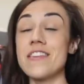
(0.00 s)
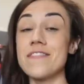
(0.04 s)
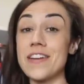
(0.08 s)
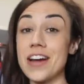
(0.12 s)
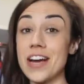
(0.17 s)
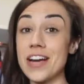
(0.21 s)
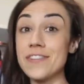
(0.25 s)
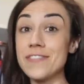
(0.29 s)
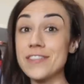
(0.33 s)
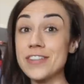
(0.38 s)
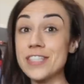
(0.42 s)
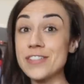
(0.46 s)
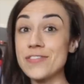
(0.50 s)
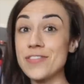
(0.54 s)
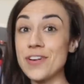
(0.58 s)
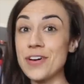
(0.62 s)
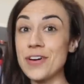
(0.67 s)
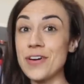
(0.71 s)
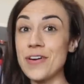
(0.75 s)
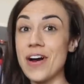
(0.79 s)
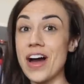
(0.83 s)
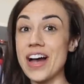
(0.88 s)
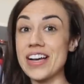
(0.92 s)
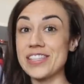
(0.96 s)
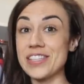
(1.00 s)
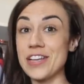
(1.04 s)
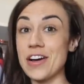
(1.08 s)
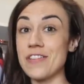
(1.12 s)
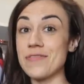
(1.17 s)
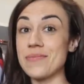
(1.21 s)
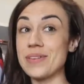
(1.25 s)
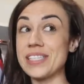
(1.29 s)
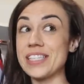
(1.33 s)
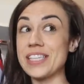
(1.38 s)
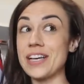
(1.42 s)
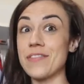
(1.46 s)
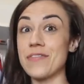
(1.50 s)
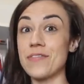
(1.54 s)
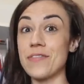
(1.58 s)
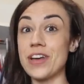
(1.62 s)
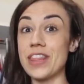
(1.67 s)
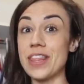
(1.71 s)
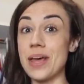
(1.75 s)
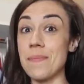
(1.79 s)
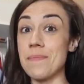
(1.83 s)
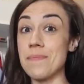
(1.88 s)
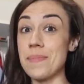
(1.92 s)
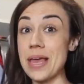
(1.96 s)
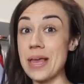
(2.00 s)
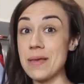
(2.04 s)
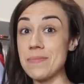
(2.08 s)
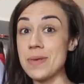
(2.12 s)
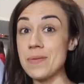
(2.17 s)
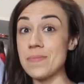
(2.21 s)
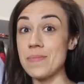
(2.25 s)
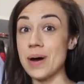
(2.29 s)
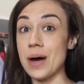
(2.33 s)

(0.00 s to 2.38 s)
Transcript: The very first photo I saw of myself with a baby